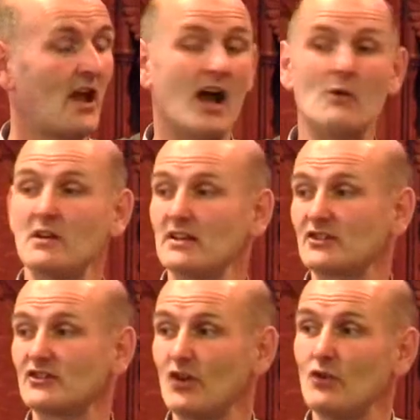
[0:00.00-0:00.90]
I will
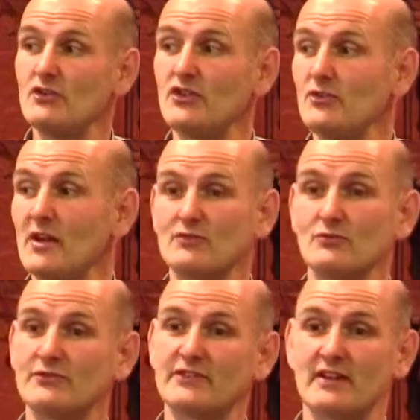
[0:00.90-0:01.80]
extol you at
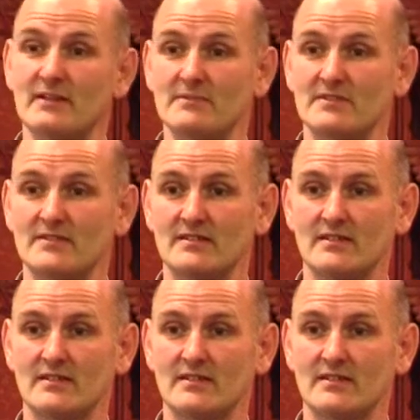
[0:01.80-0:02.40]
all times.